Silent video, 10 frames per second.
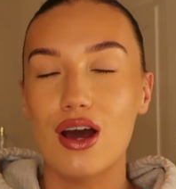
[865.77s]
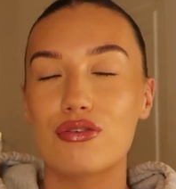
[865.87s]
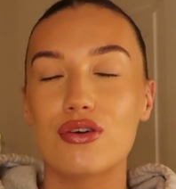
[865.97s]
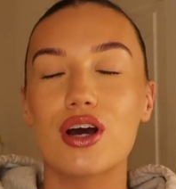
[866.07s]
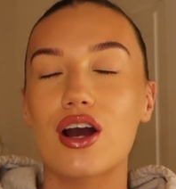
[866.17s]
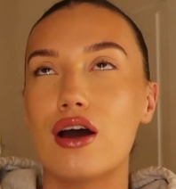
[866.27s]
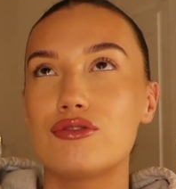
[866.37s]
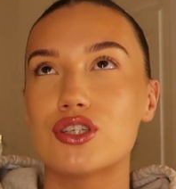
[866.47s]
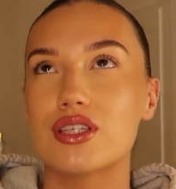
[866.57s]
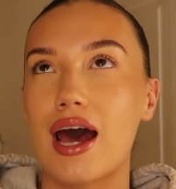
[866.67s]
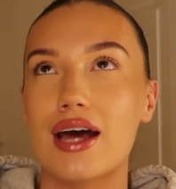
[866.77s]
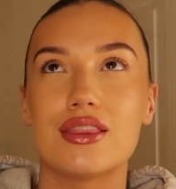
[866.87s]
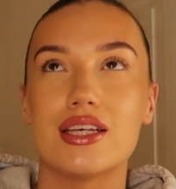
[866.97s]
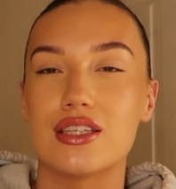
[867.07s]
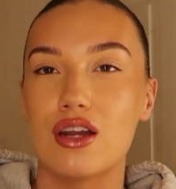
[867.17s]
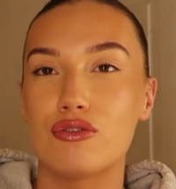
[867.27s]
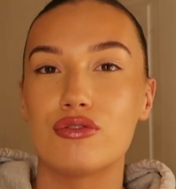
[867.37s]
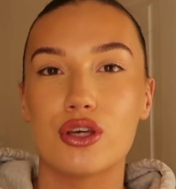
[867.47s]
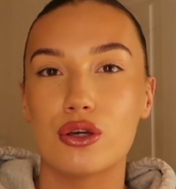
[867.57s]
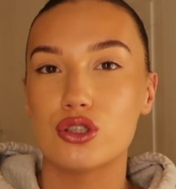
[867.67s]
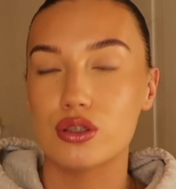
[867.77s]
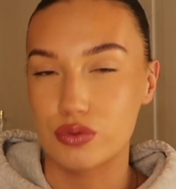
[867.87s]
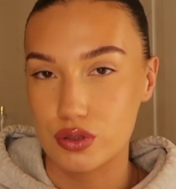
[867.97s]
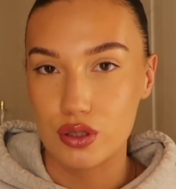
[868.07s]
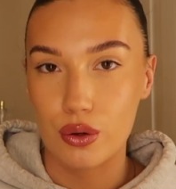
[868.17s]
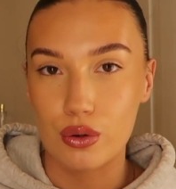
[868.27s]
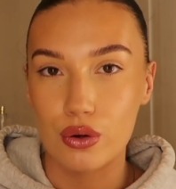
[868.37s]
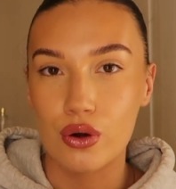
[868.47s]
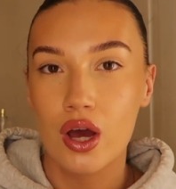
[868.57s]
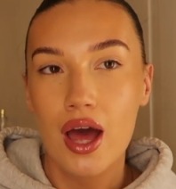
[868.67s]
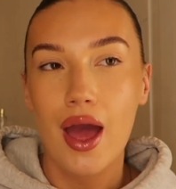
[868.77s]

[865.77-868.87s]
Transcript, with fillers: I feel like I've just had this love for YouTube for so long,